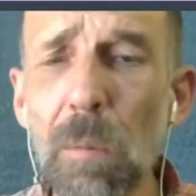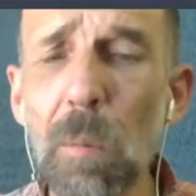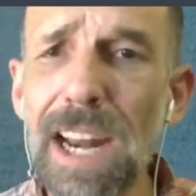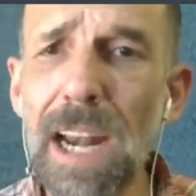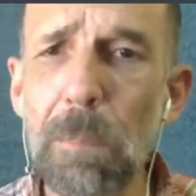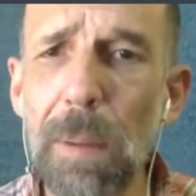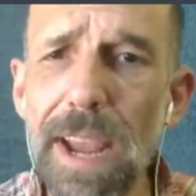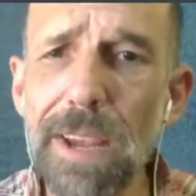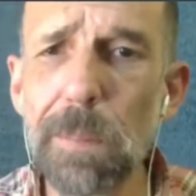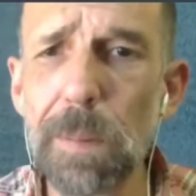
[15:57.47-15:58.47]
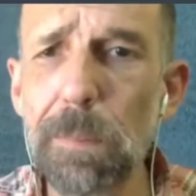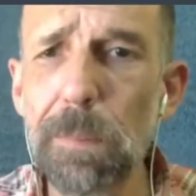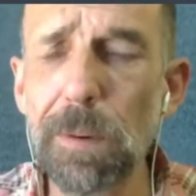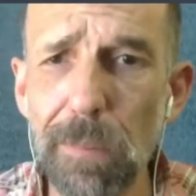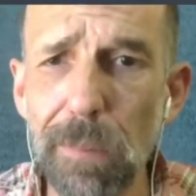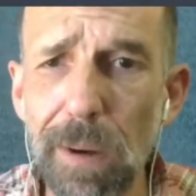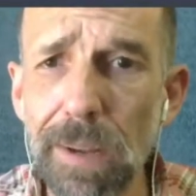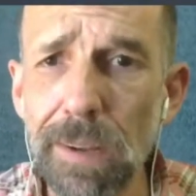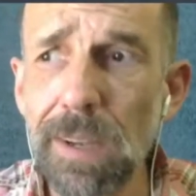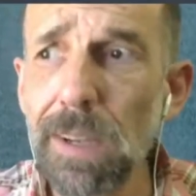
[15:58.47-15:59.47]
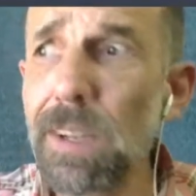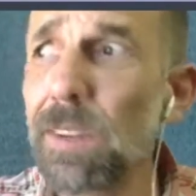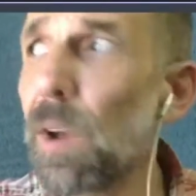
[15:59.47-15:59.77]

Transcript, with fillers: we're gonna pay you people anyway, so